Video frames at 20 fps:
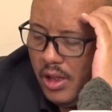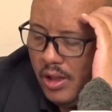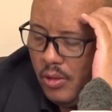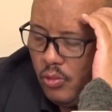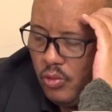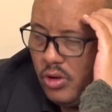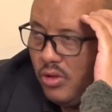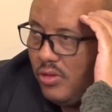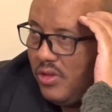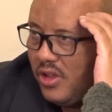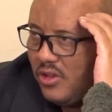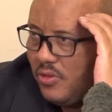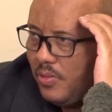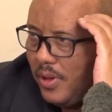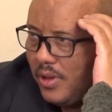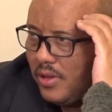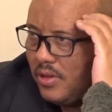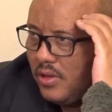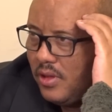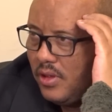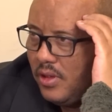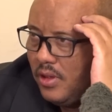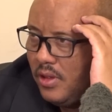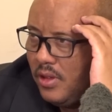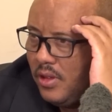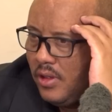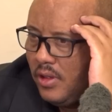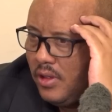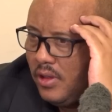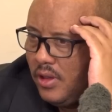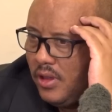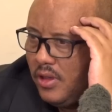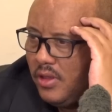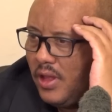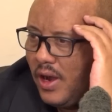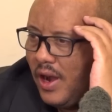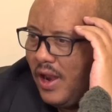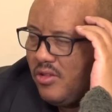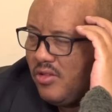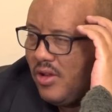We don't expect
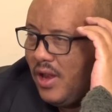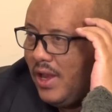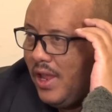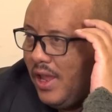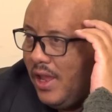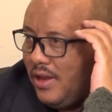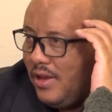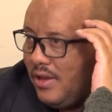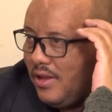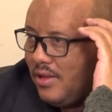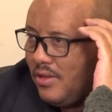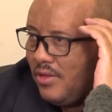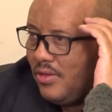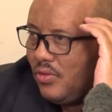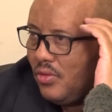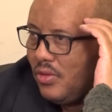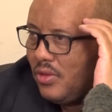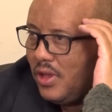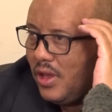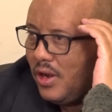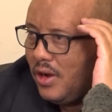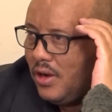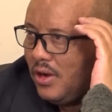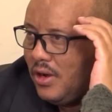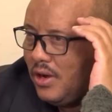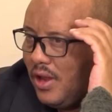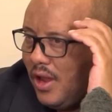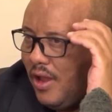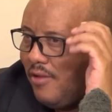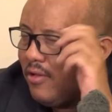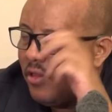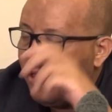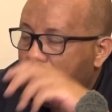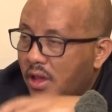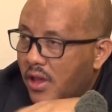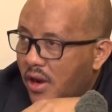international aid to turn everything